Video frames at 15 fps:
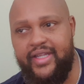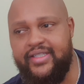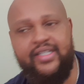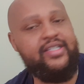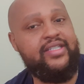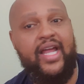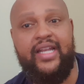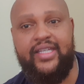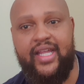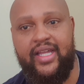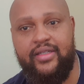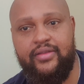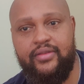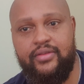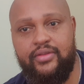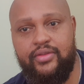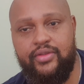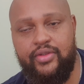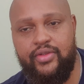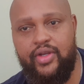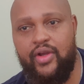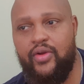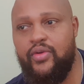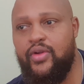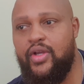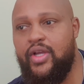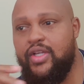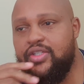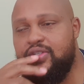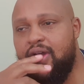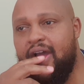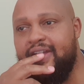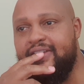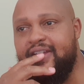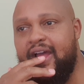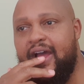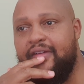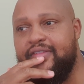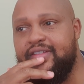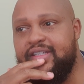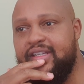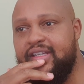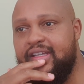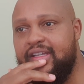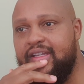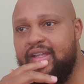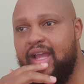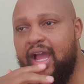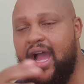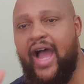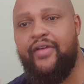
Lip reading: it's not that, So I've seen